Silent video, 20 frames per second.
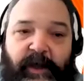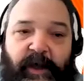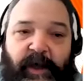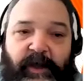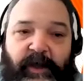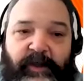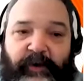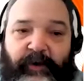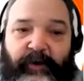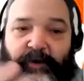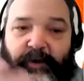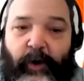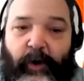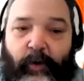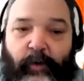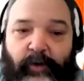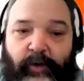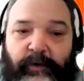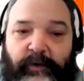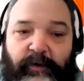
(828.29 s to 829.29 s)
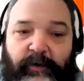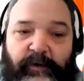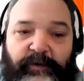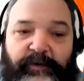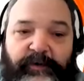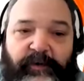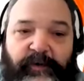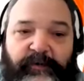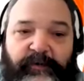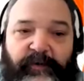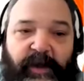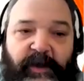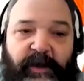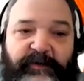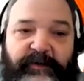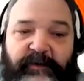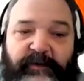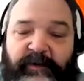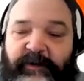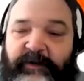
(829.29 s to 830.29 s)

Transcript: The lower certification